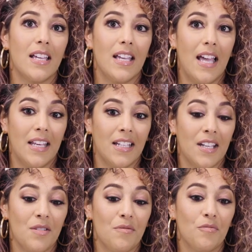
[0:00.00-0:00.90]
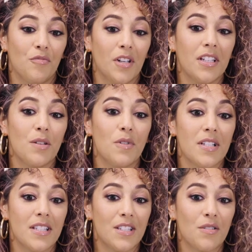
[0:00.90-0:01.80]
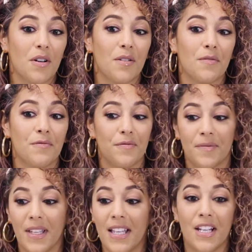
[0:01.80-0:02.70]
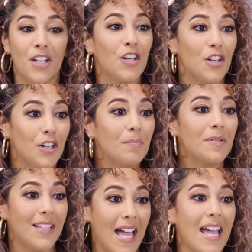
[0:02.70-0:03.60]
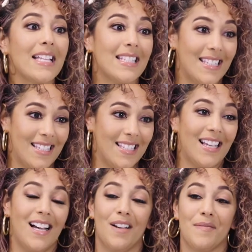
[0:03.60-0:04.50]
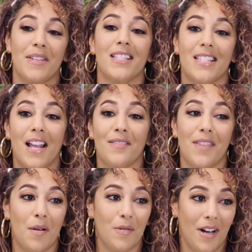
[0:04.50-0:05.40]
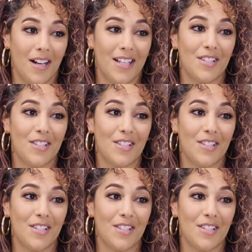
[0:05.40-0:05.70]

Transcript: and really was sort of in a good place inside of that work.